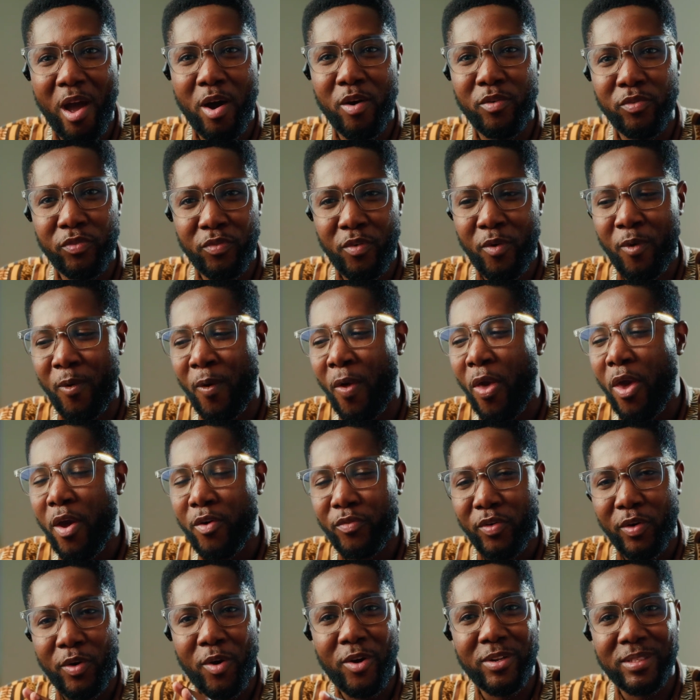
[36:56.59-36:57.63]
helpful
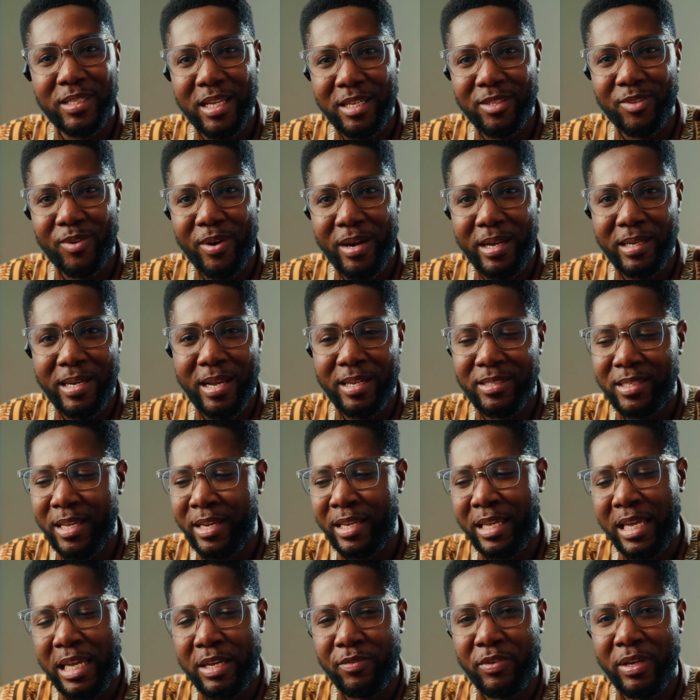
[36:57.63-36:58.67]
for content creators
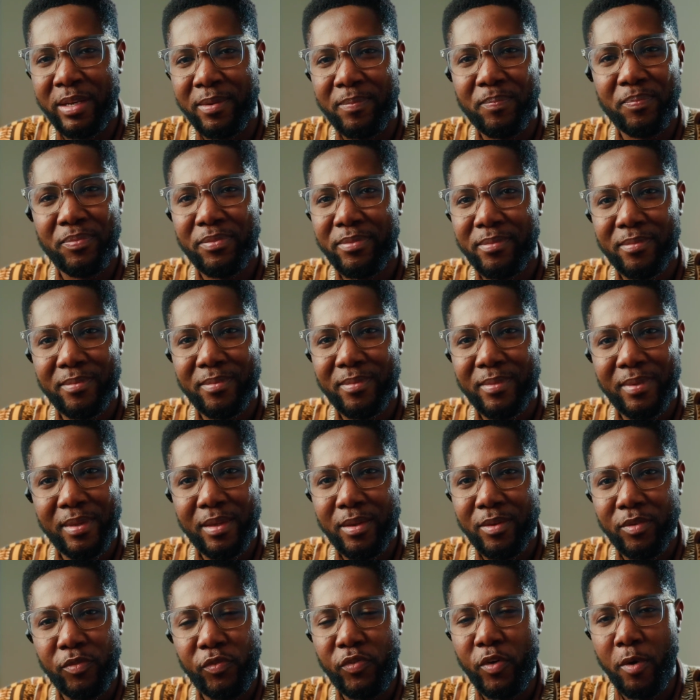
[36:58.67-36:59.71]
and even
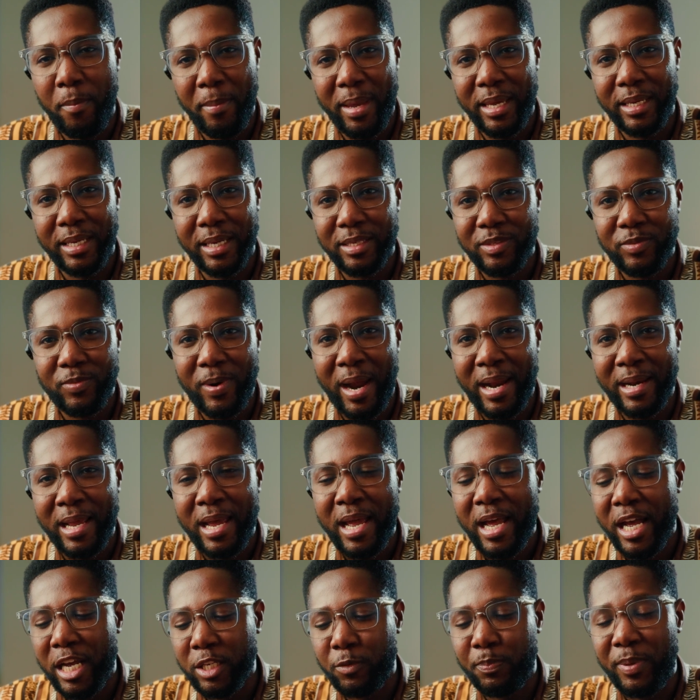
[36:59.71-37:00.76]
filmmakers, right?
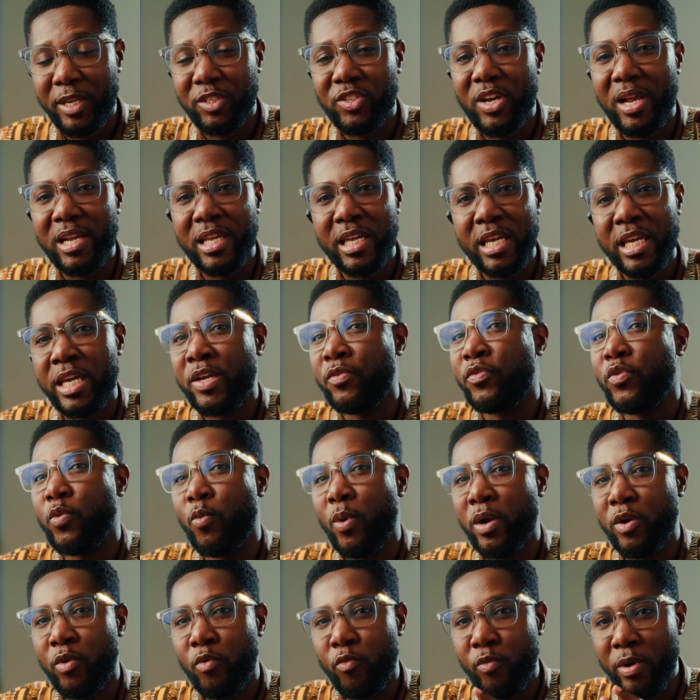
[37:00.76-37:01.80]
Especially if you
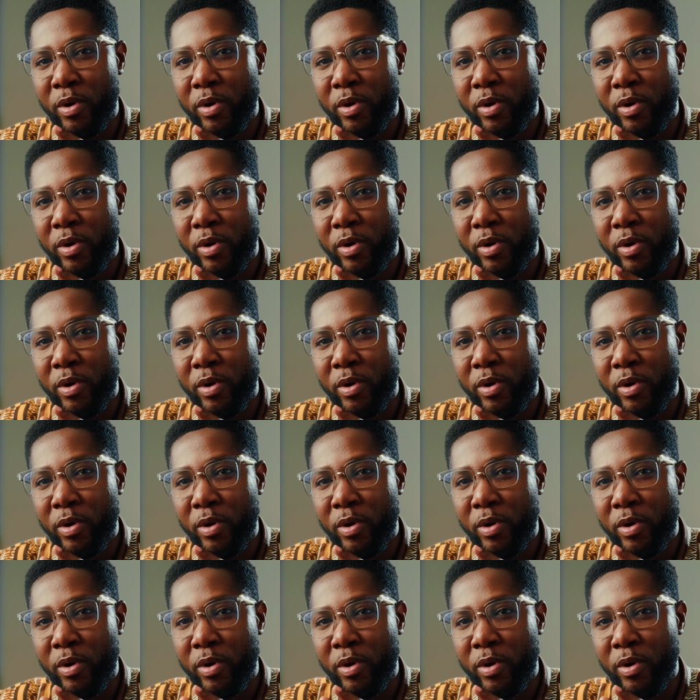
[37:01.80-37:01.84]
want to